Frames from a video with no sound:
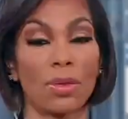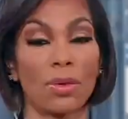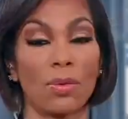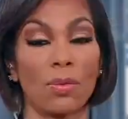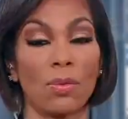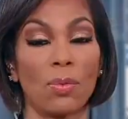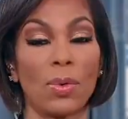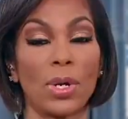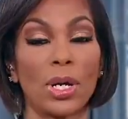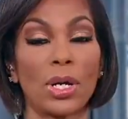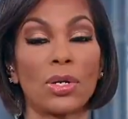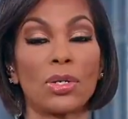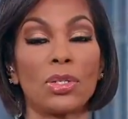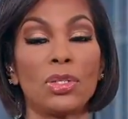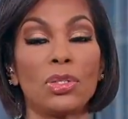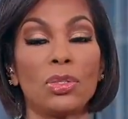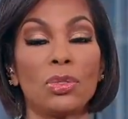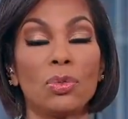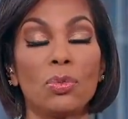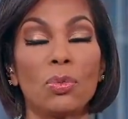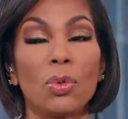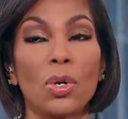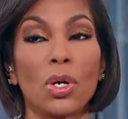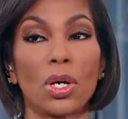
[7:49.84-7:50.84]
where
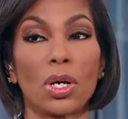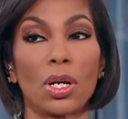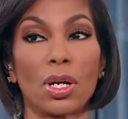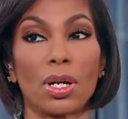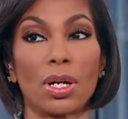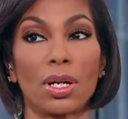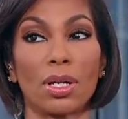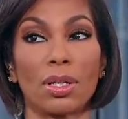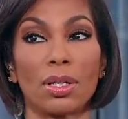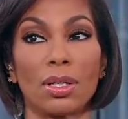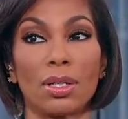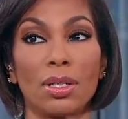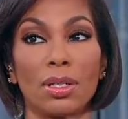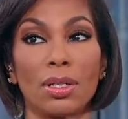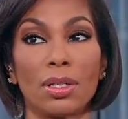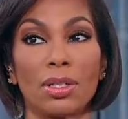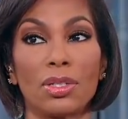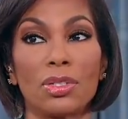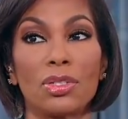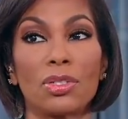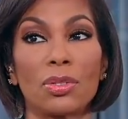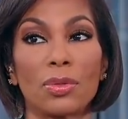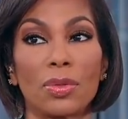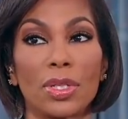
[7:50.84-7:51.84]
you were
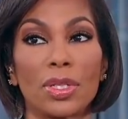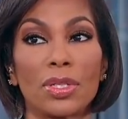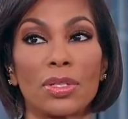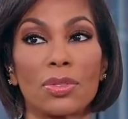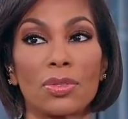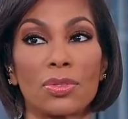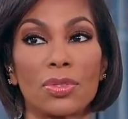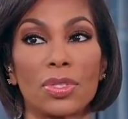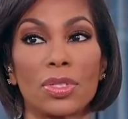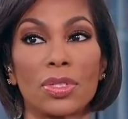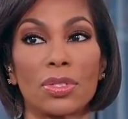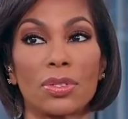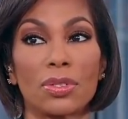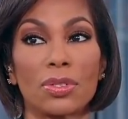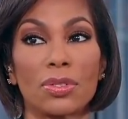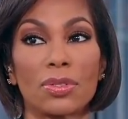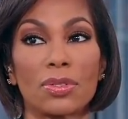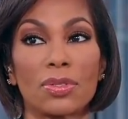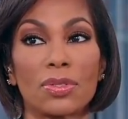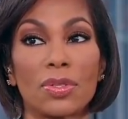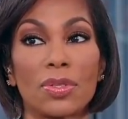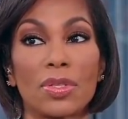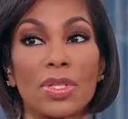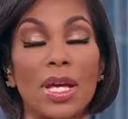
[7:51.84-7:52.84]
during those years.
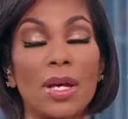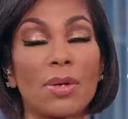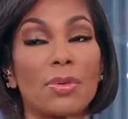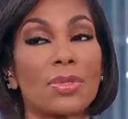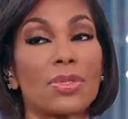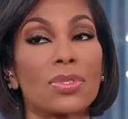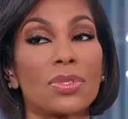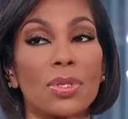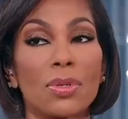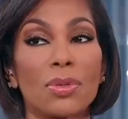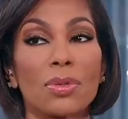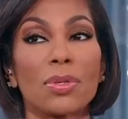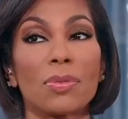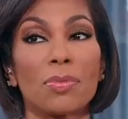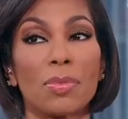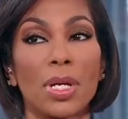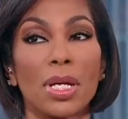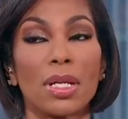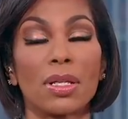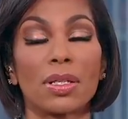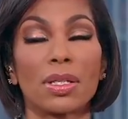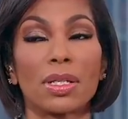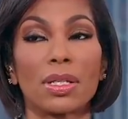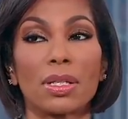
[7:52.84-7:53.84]
That was so
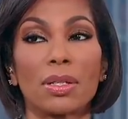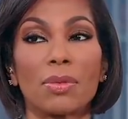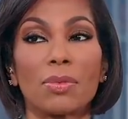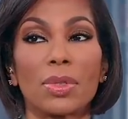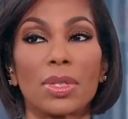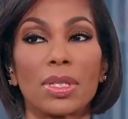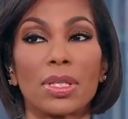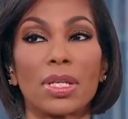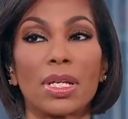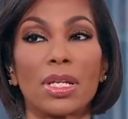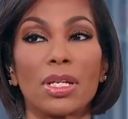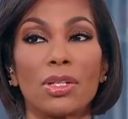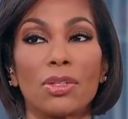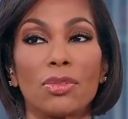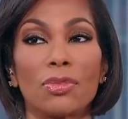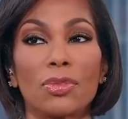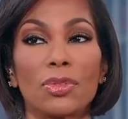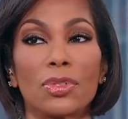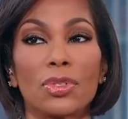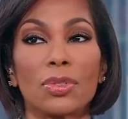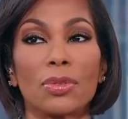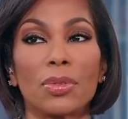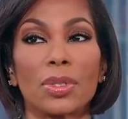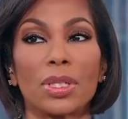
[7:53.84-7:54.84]
compelling, and I want to thank you
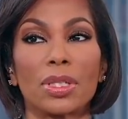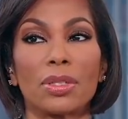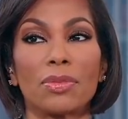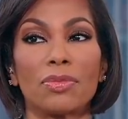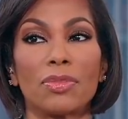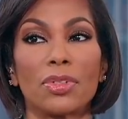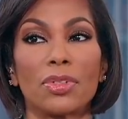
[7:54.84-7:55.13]
for doing it in